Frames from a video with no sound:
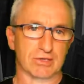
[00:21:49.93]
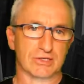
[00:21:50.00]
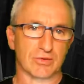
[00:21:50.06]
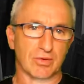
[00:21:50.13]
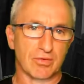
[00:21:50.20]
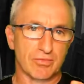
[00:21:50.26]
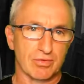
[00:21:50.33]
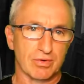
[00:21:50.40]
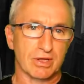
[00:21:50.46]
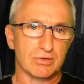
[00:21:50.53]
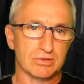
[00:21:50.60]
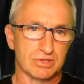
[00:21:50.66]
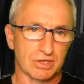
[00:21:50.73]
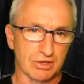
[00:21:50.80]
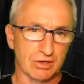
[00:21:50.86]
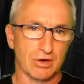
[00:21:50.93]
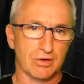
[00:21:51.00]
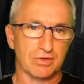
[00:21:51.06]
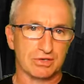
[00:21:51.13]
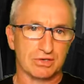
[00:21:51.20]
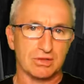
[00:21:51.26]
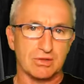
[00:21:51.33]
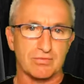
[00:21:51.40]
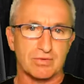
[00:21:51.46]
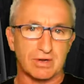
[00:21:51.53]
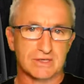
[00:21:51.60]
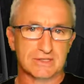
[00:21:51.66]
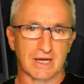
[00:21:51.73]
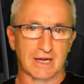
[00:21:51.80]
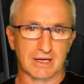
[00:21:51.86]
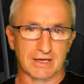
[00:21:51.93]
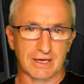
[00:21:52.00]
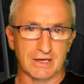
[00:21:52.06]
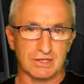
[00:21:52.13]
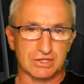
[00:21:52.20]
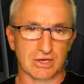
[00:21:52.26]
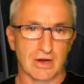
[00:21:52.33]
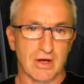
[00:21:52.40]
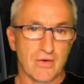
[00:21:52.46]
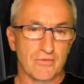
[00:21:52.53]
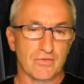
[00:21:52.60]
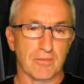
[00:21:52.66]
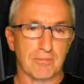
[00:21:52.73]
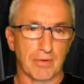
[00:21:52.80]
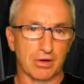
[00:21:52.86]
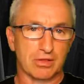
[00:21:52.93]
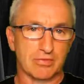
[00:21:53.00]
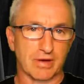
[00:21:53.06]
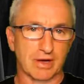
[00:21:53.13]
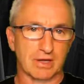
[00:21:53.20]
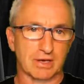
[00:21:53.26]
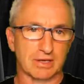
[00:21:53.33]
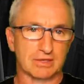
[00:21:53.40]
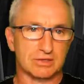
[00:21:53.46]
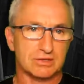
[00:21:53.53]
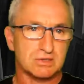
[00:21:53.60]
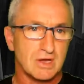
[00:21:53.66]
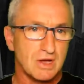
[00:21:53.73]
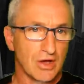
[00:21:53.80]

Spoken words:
So we reused the code that did the free list allocation for both of our collectors.